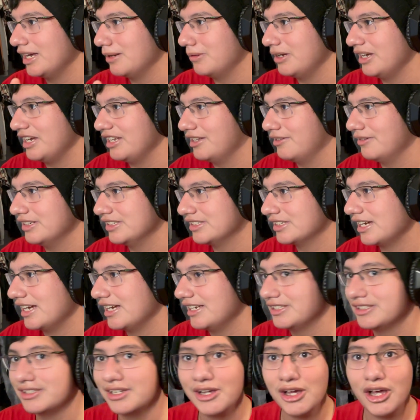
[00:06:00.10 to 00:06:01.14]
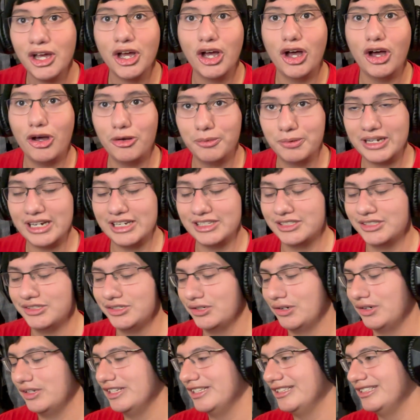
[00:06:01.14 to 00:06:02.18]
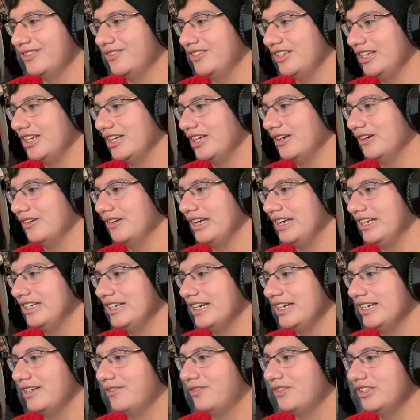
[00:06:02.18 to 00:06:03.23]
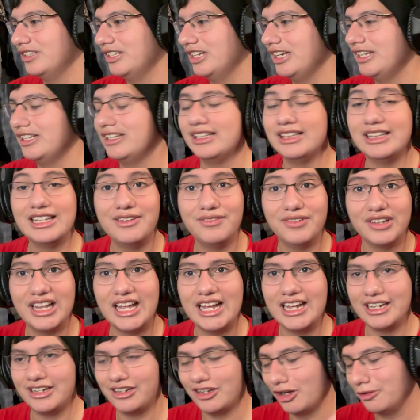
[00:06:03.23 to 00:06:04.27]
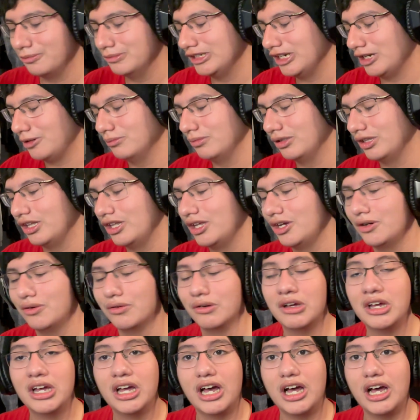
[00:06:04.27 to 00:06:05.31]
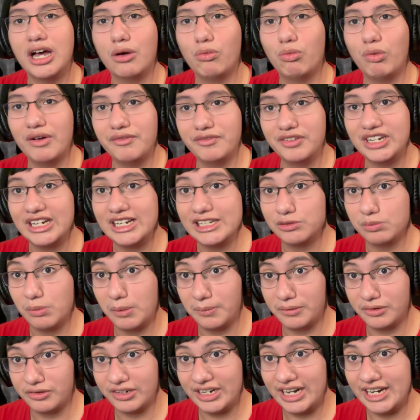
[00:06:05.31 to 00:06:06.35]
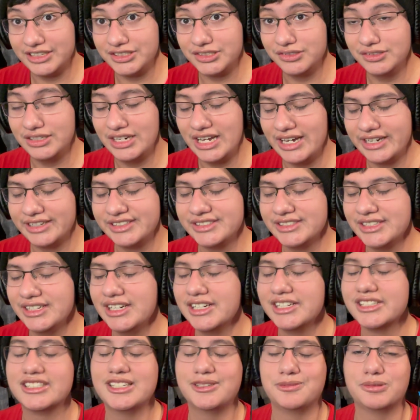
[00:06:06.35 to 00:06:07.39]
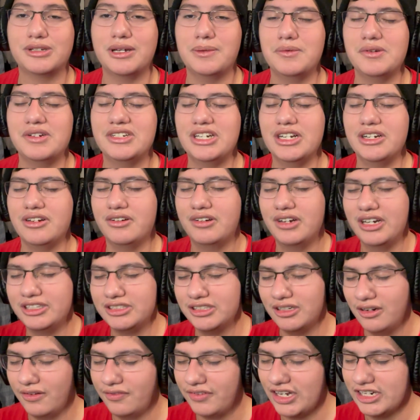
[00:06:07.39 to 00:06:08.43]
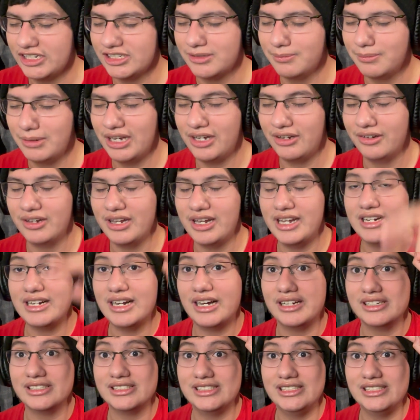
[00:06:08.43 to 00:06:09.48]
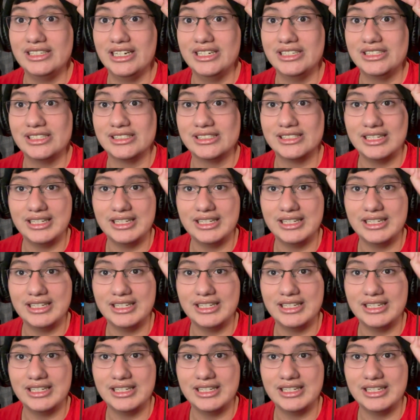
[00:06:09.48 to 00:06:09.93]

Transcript: but anyways, guys, I hope you guys enjoyed this video. And yeah, if you did, leave a like, comment down below uh, what video you guys want me to react to next. Subscribe to the channel, hit that notification bell, and I'll see you ninjas